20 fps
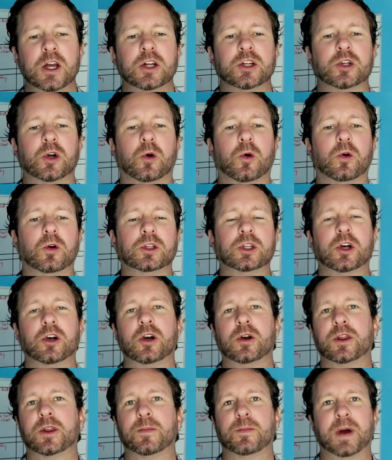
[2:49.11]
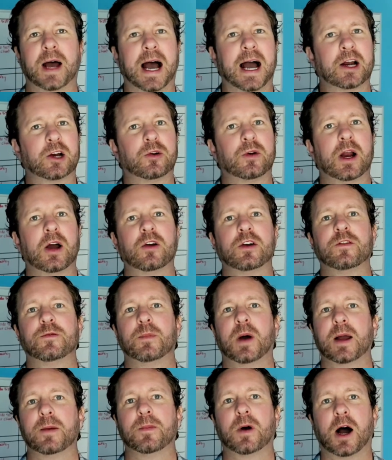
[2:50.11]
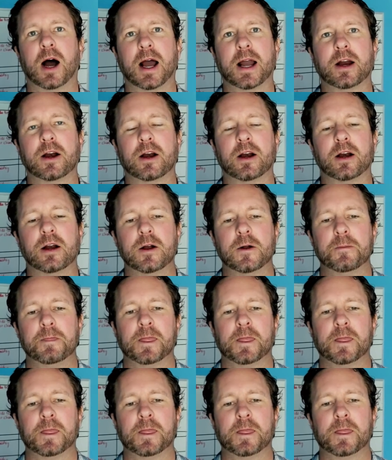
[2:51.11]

told her the background of my buyer,